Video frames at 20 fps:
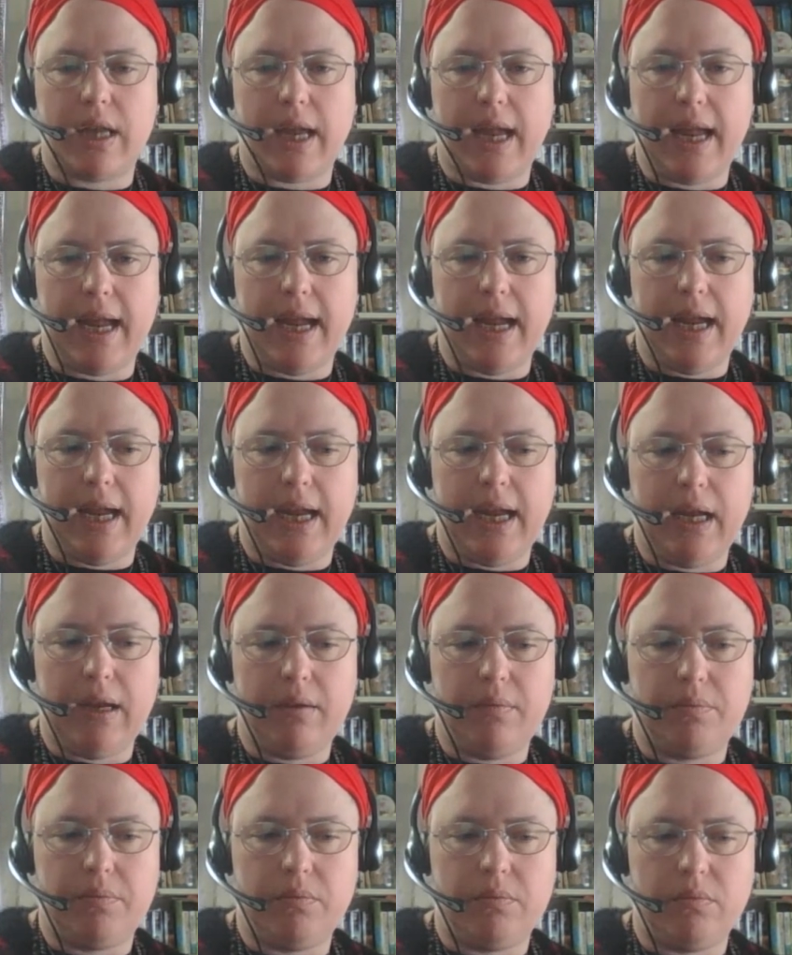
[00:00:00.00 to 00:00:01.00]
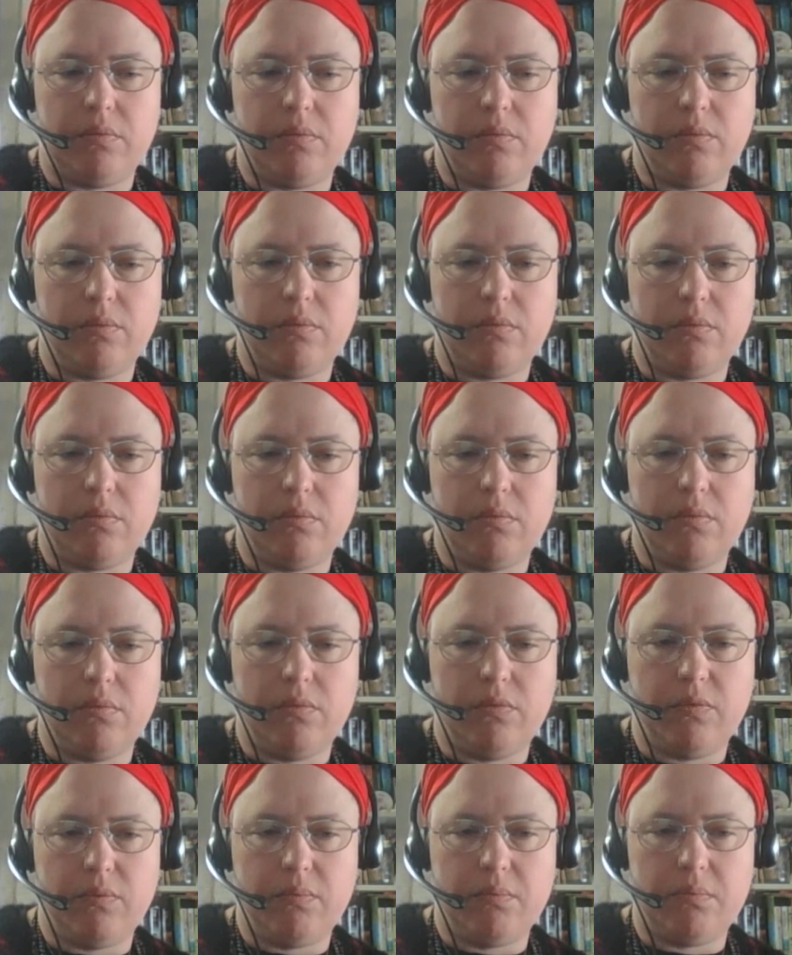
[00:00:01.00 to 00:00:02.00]
a
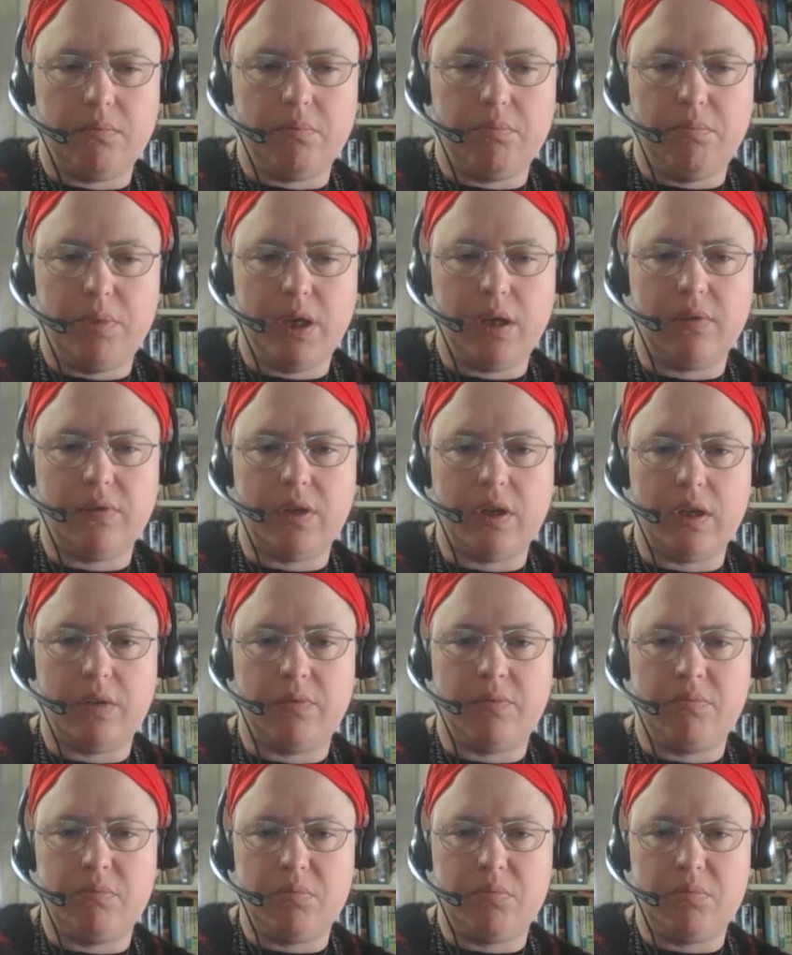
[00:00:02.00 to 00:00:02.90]
bit of a